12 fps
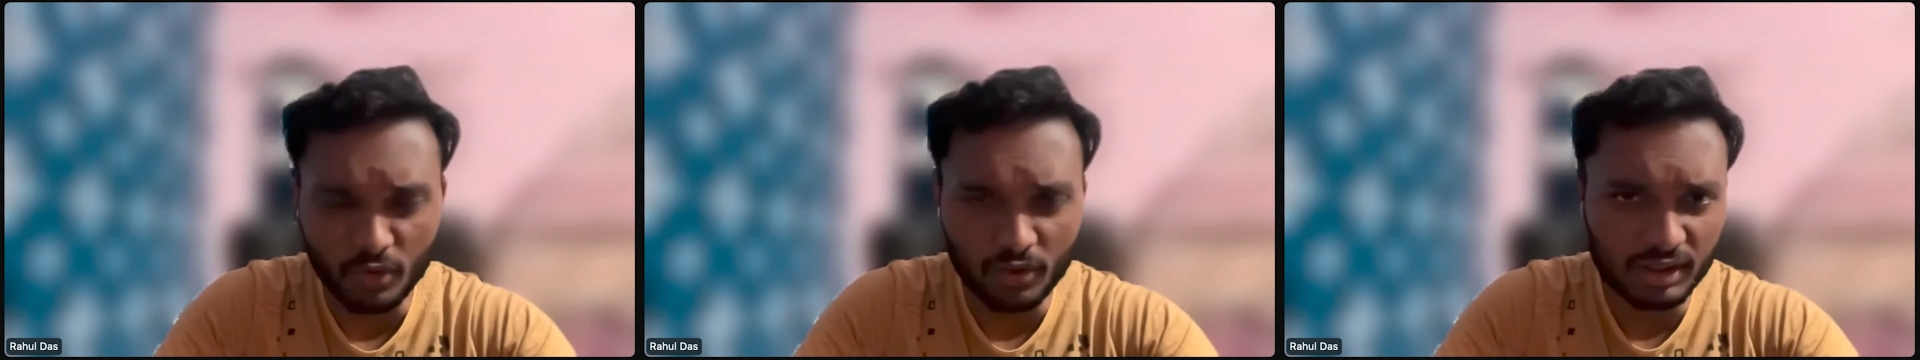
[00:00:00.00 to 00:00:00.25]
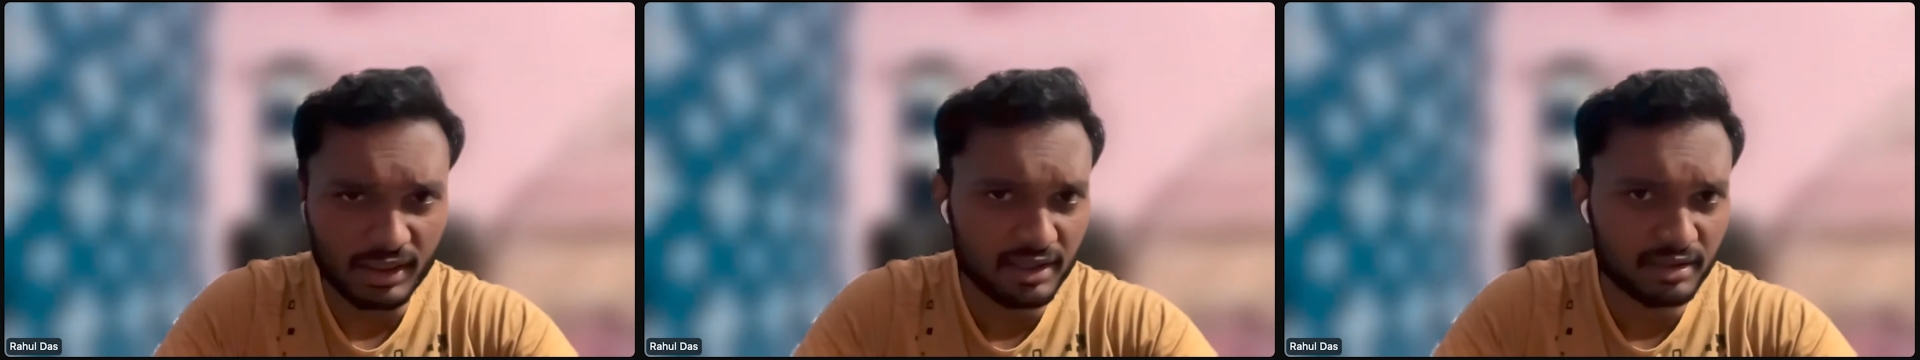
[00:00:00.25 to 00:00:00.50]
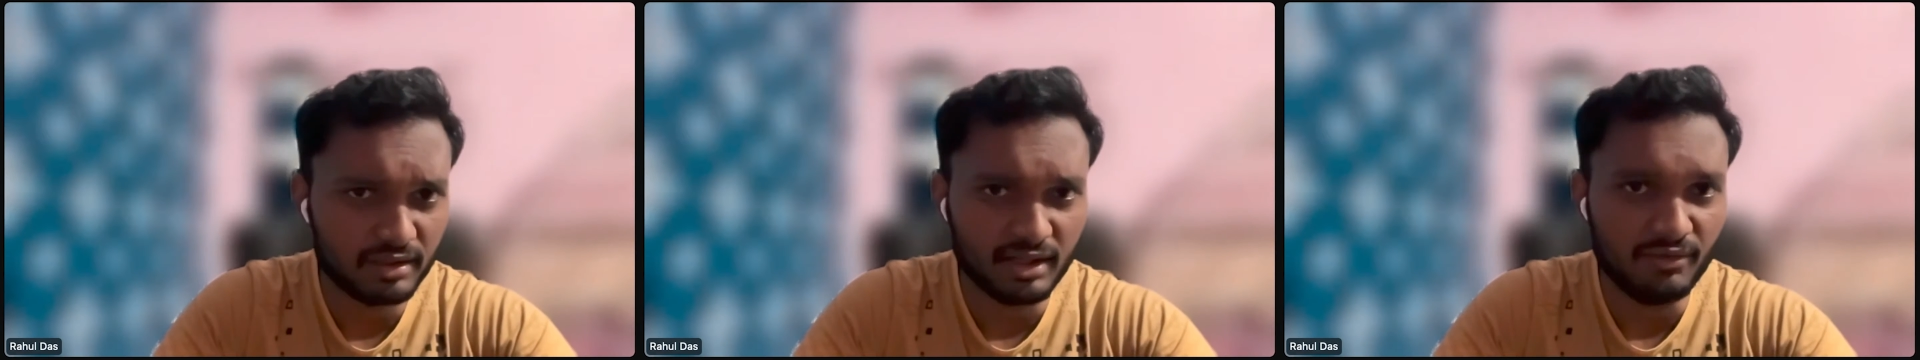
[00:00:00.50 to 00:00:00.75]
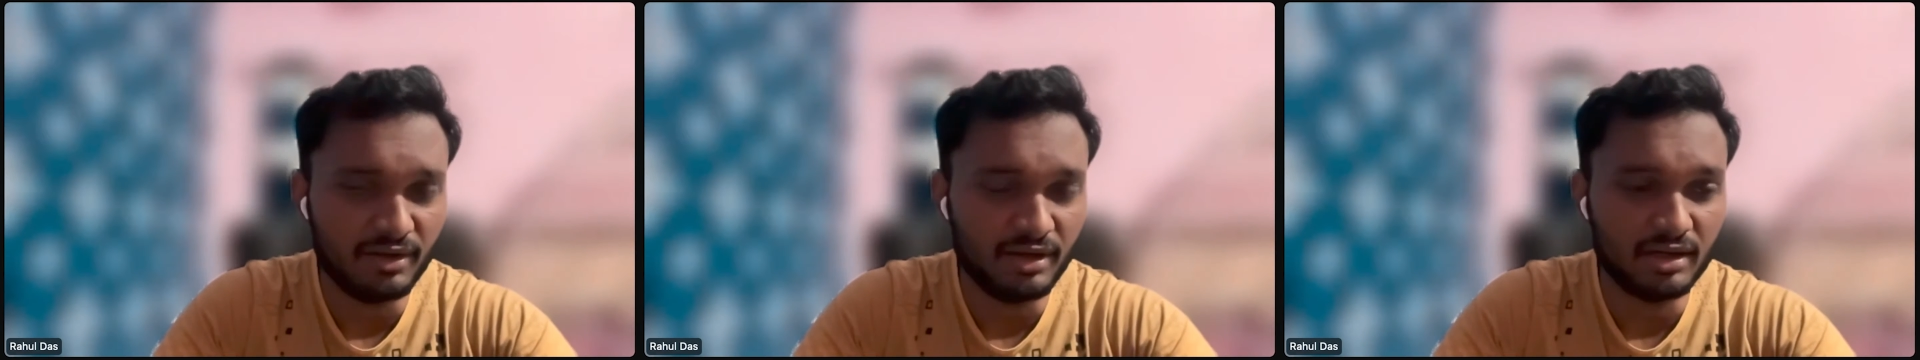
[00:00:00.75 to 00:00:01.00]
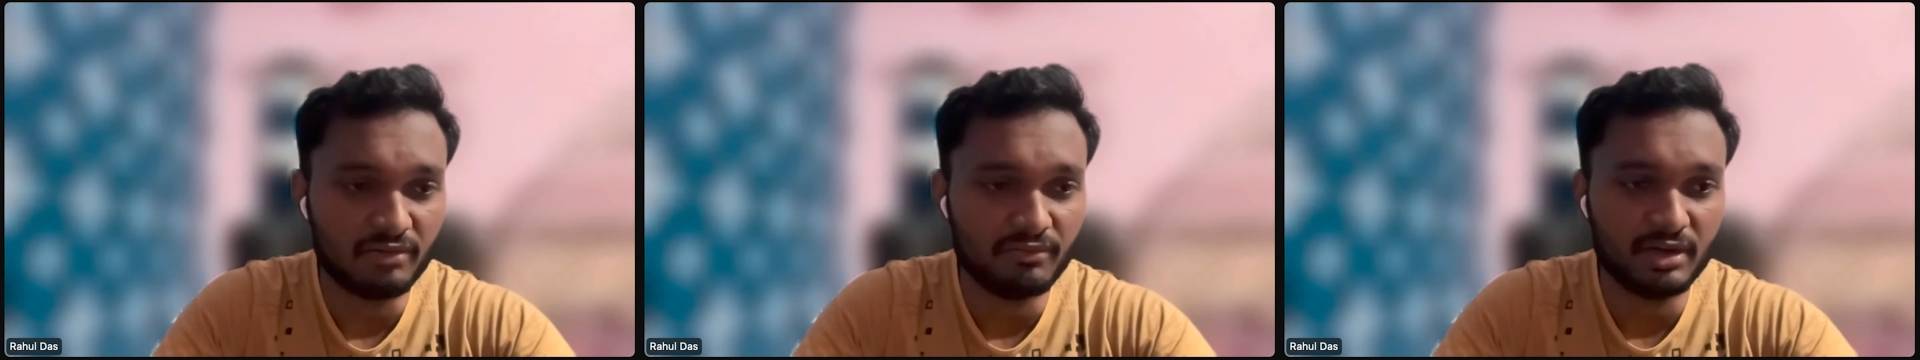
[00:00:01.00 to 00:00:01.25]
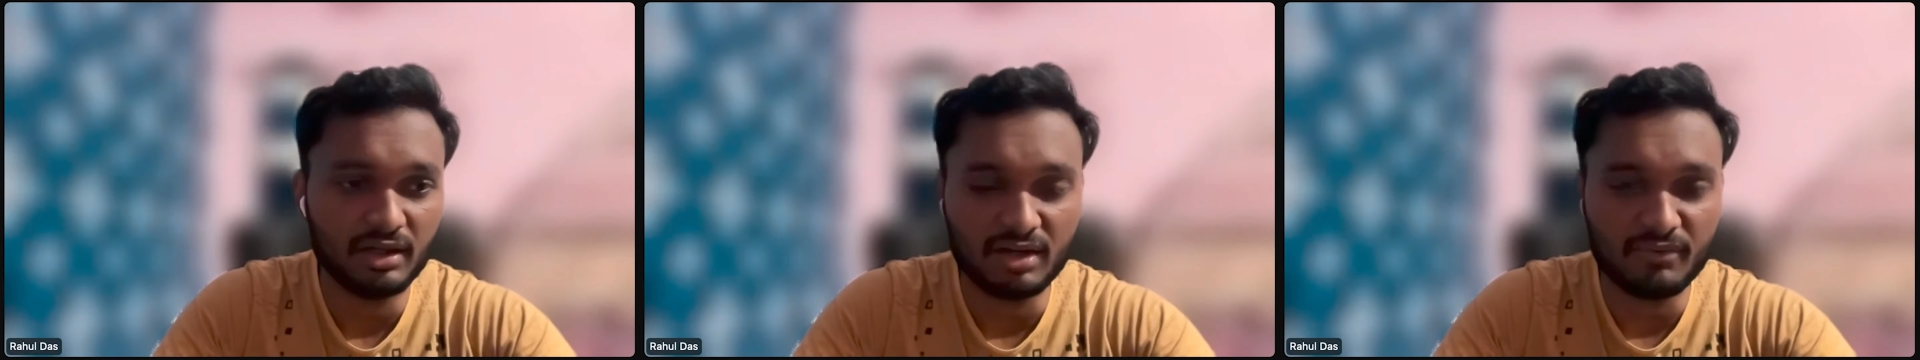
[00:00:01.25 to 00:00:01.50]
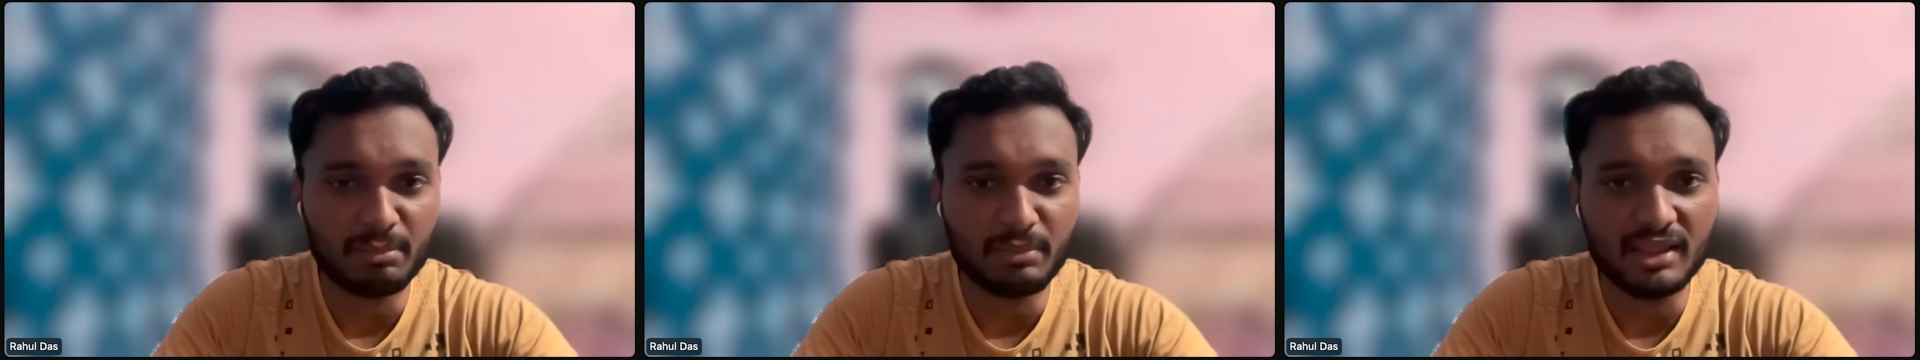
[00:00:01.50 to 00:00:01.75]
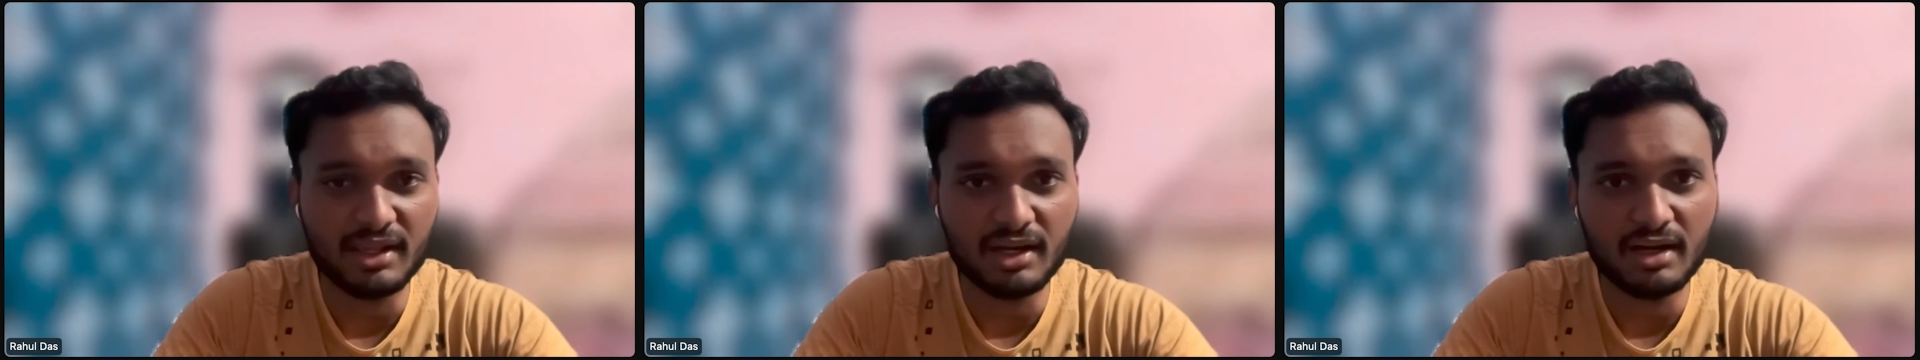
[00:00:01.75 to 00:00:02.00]
call that
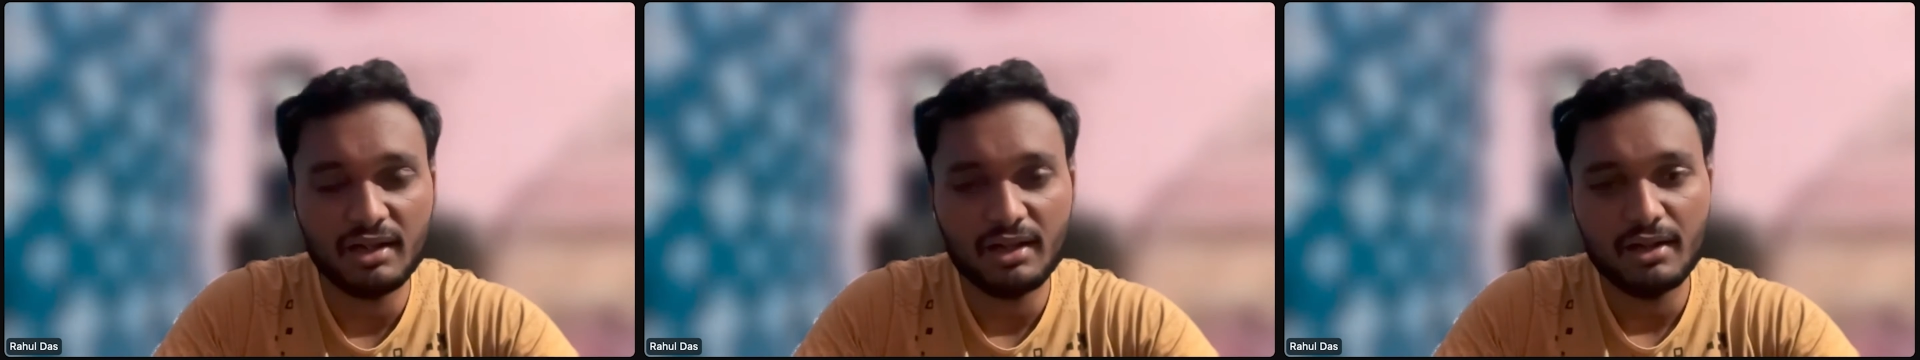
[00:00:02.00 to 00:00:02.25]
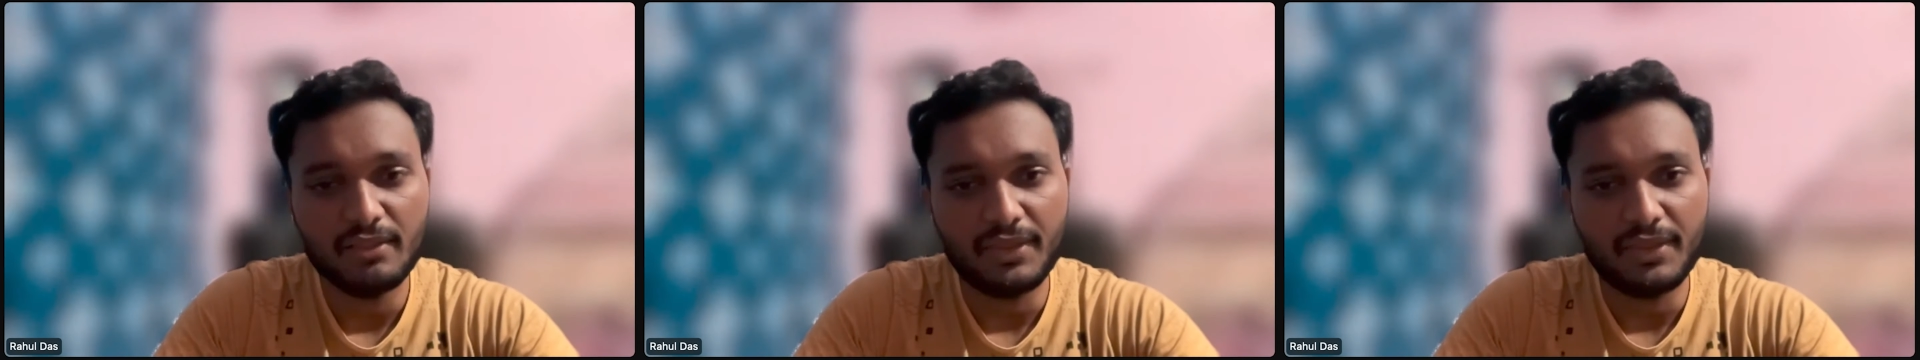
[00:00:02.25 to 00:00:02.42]
interface method,